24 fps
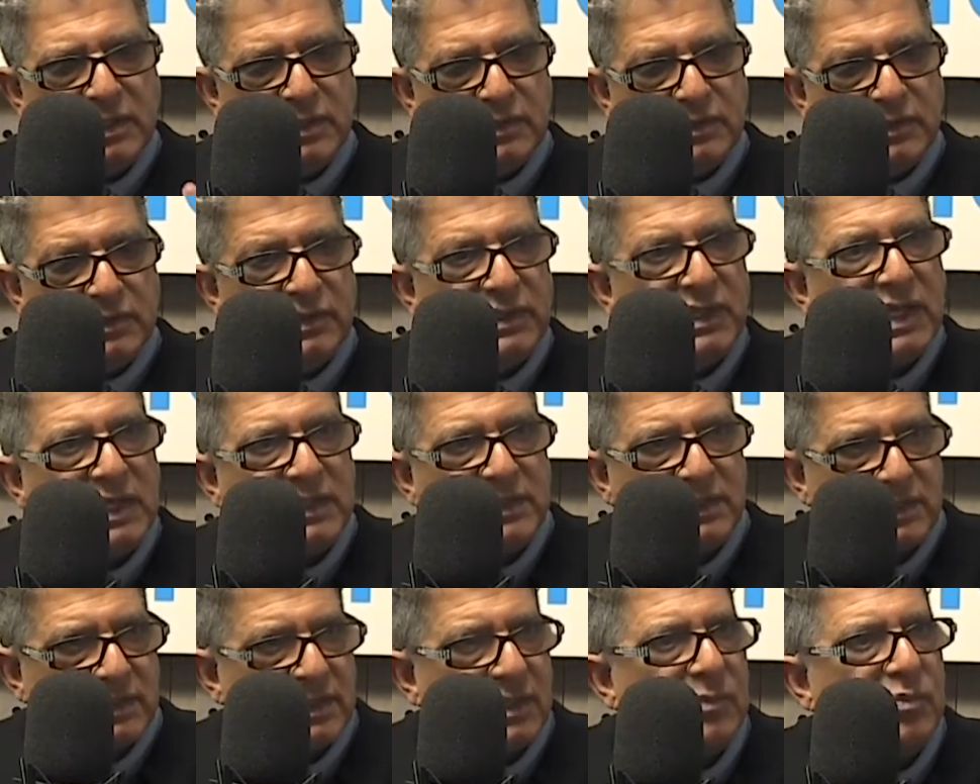So
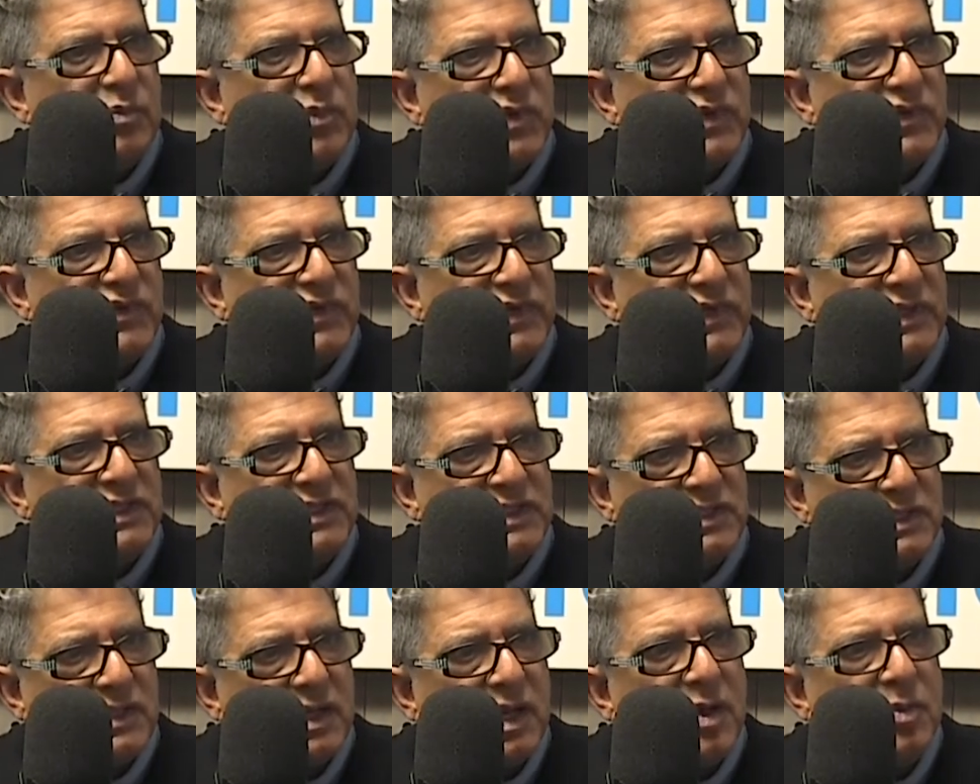that's a perfect
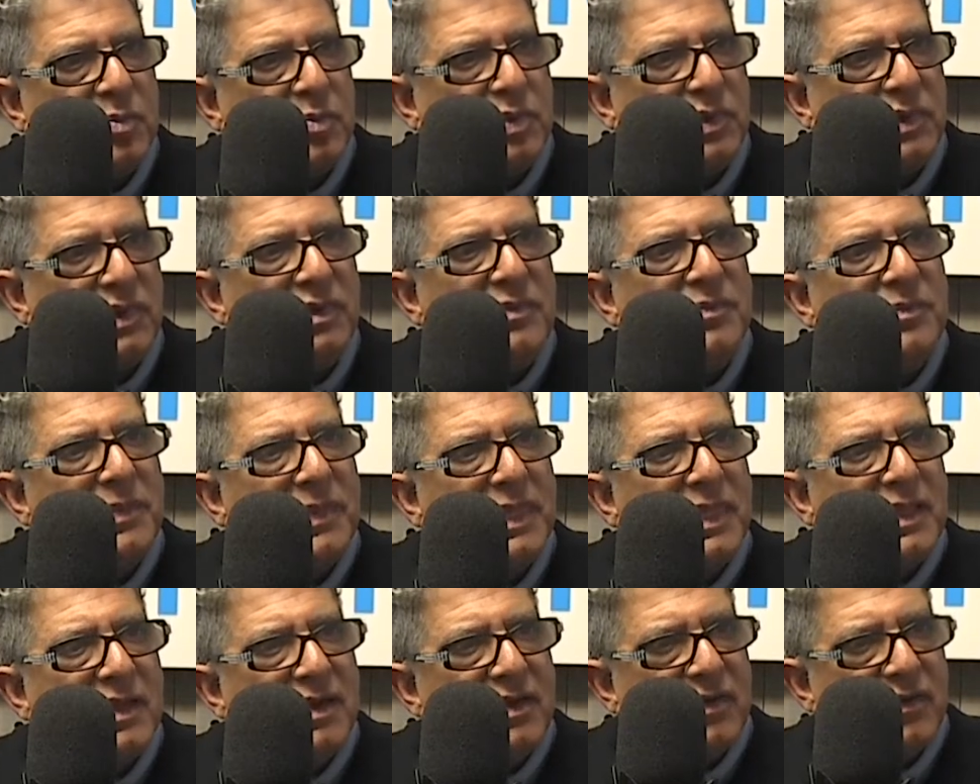example
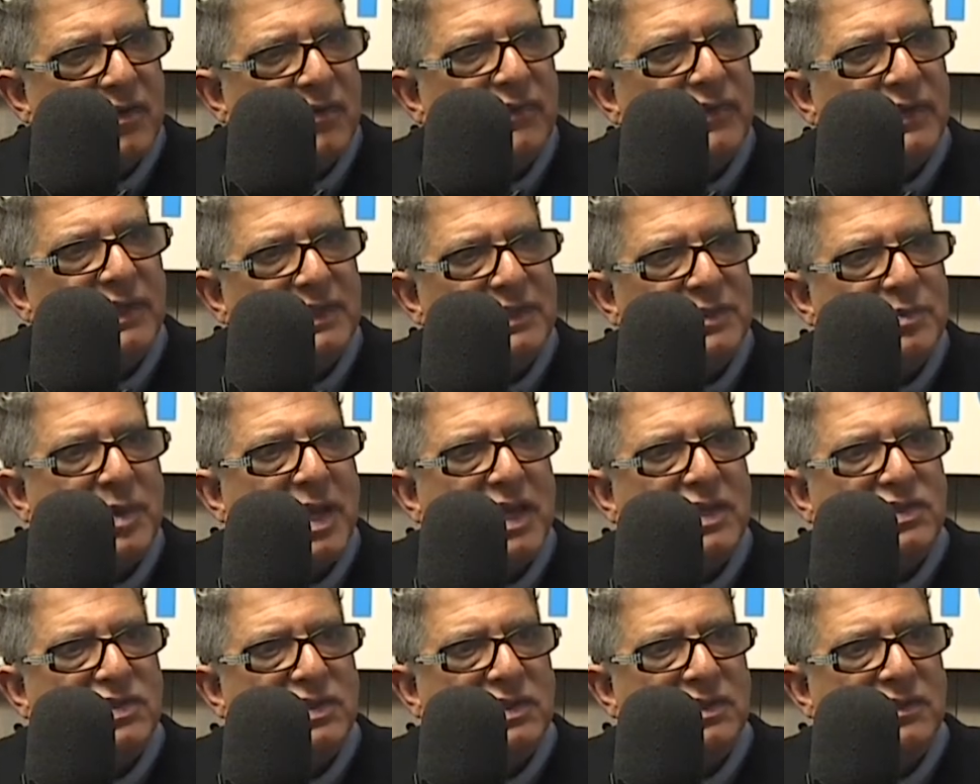mm-hmm. of
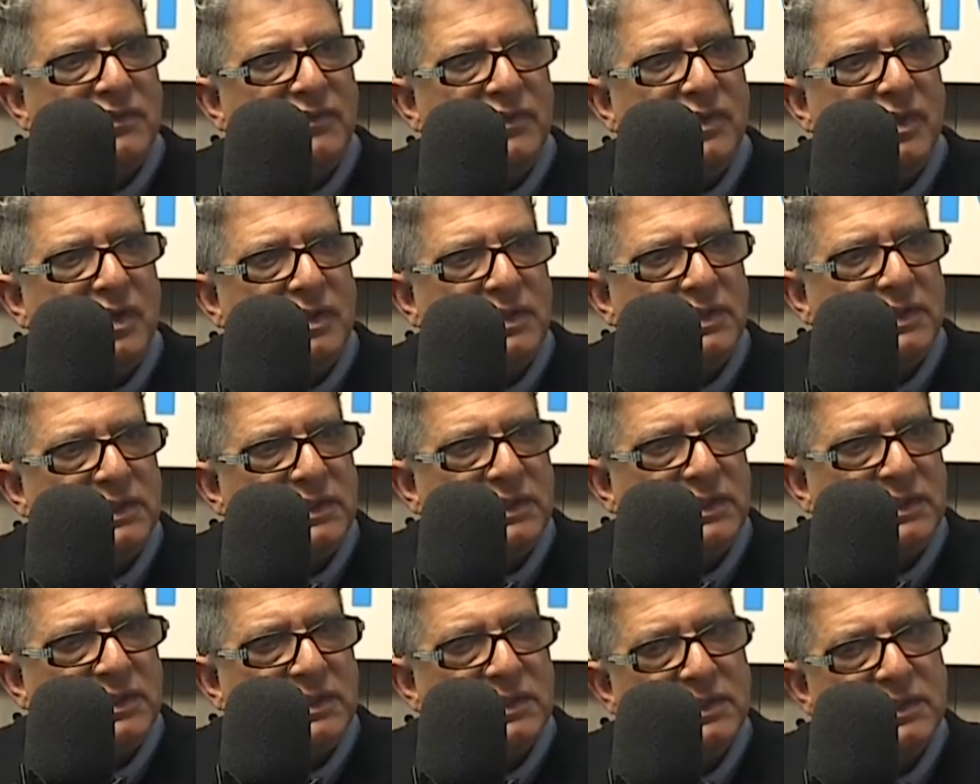expansion of
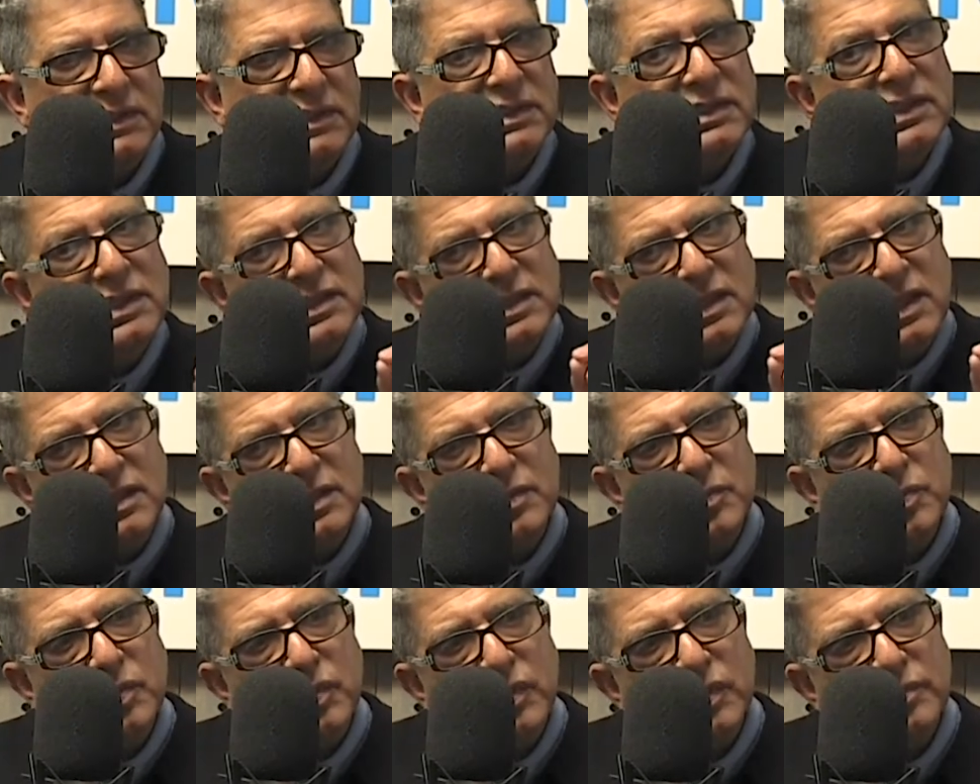consciousness. In
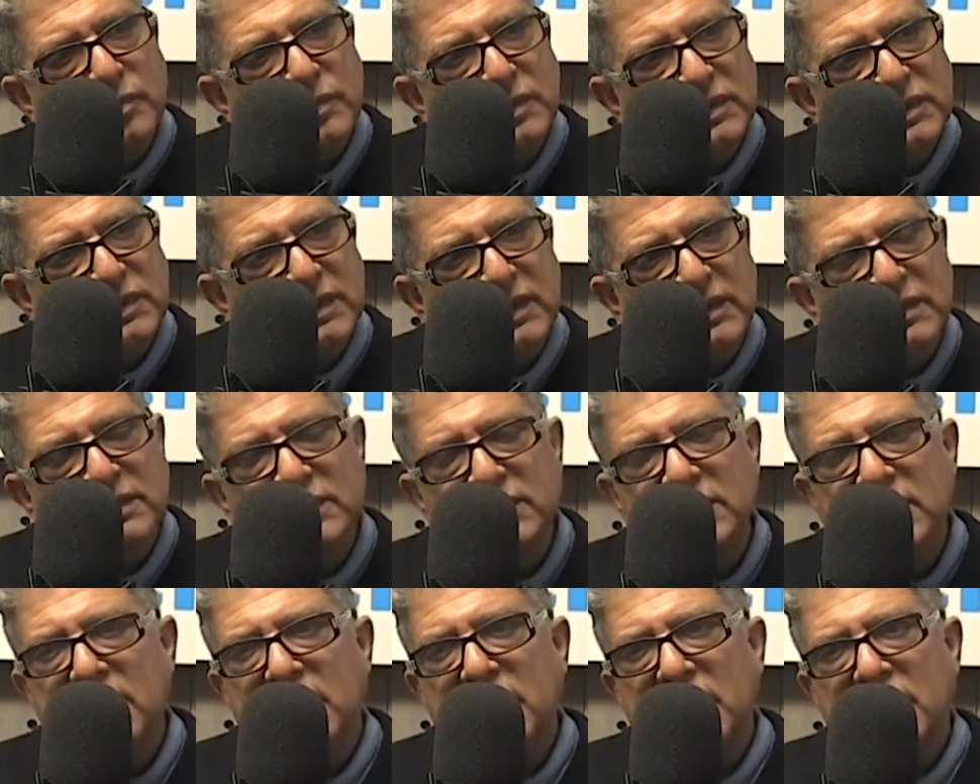another poem, he
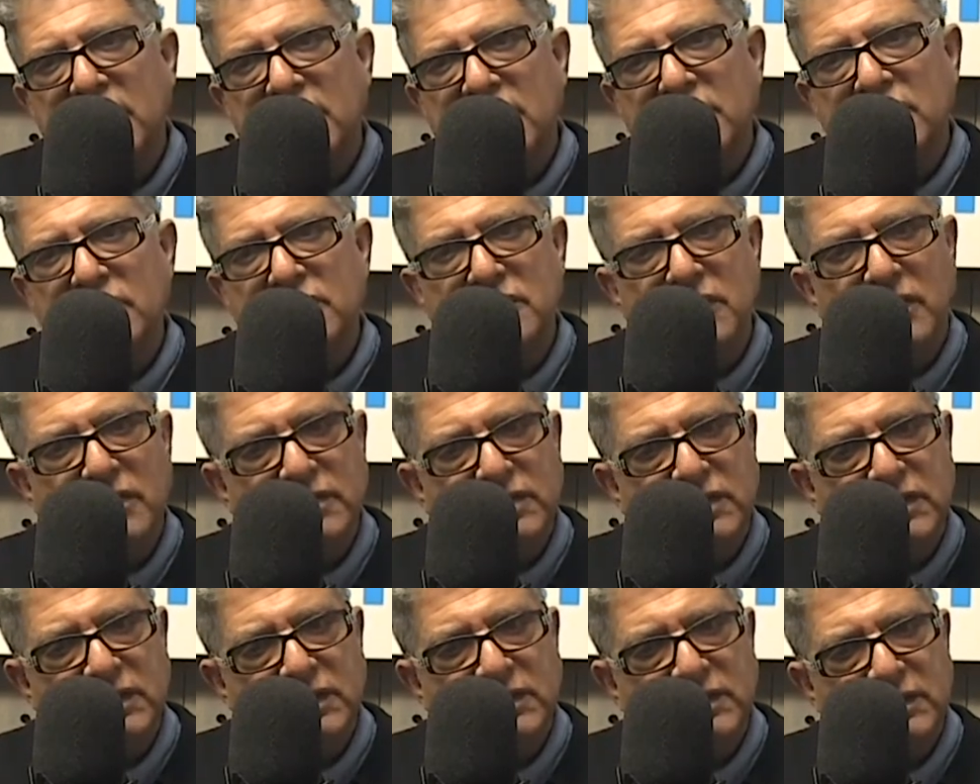says, You're not
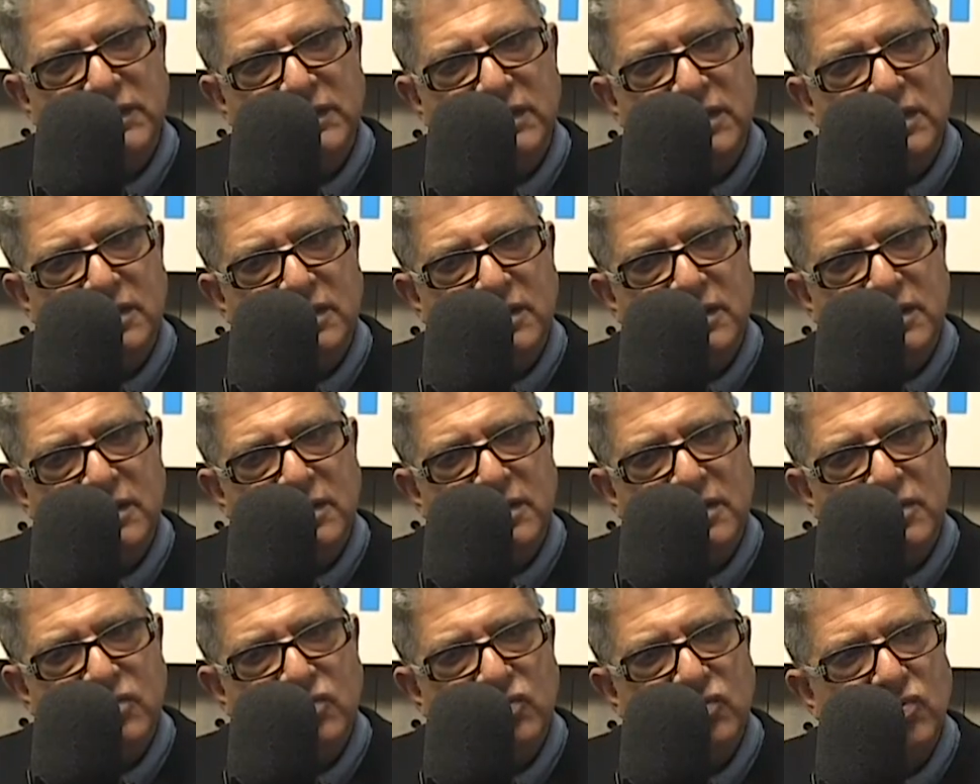just the
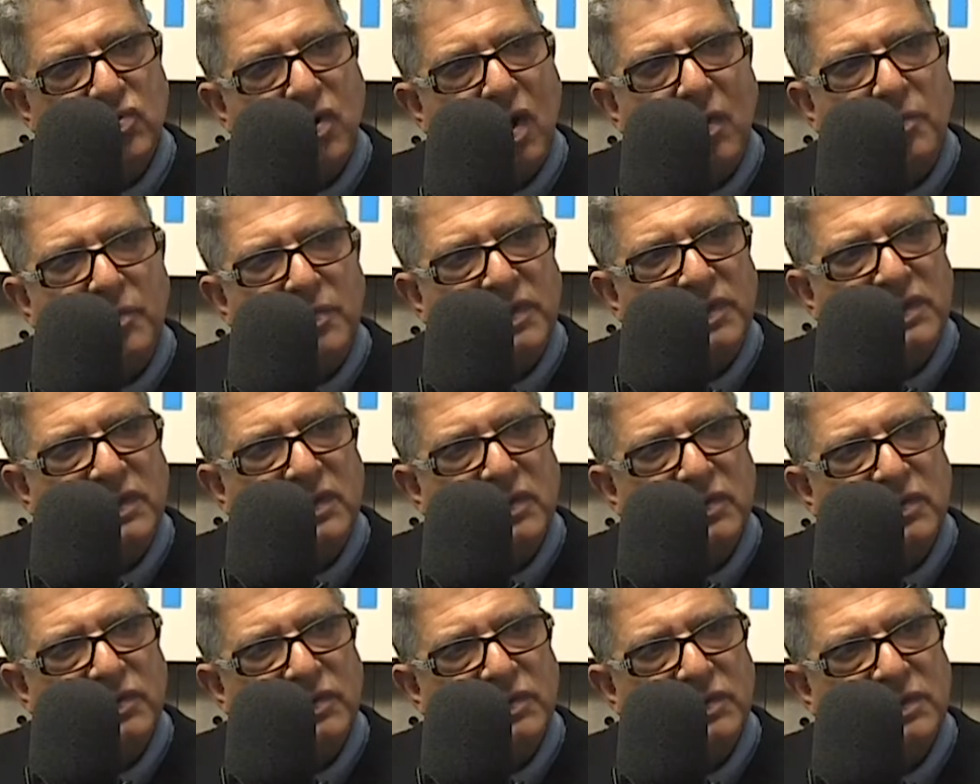drop in
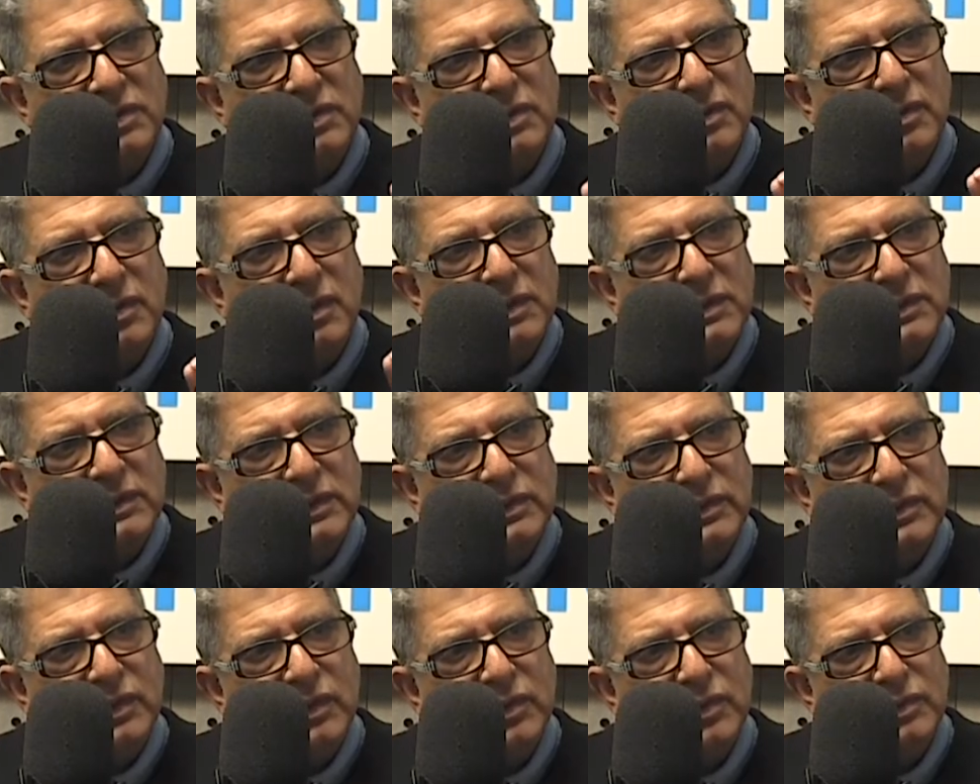the ocean, you're
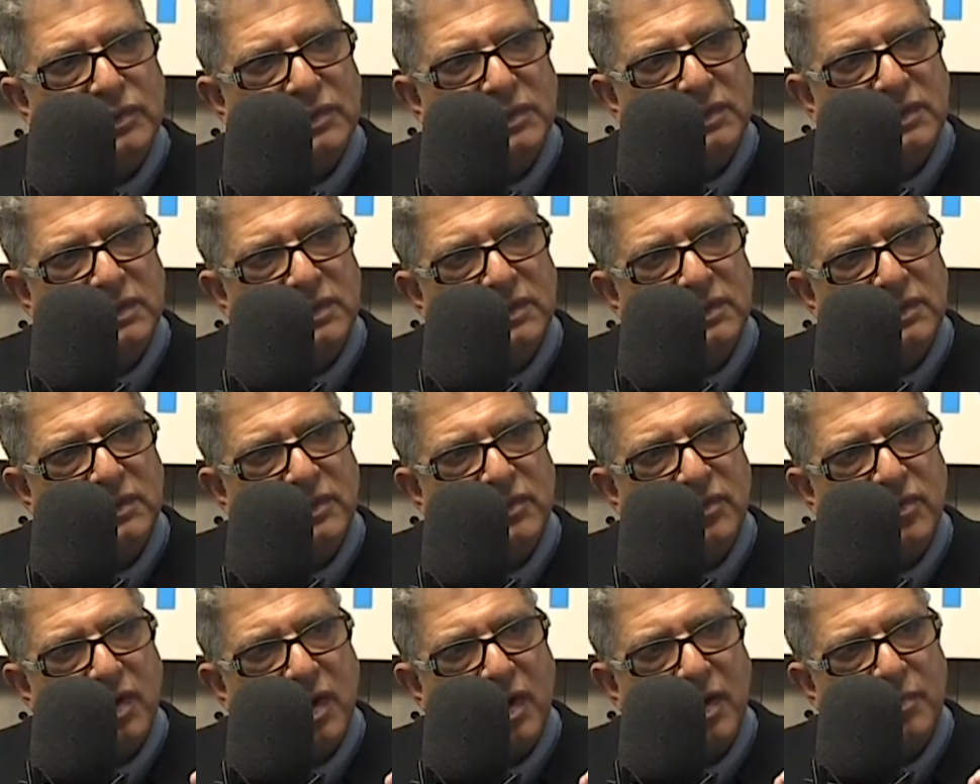also the ocean in the
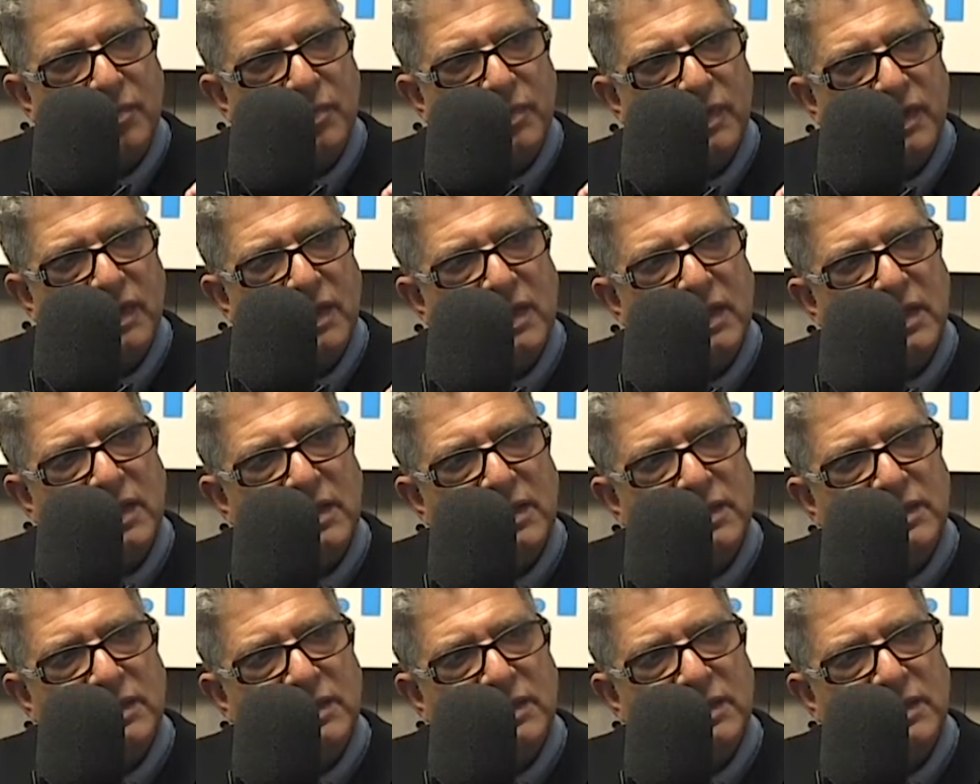drop. Mm-hmm.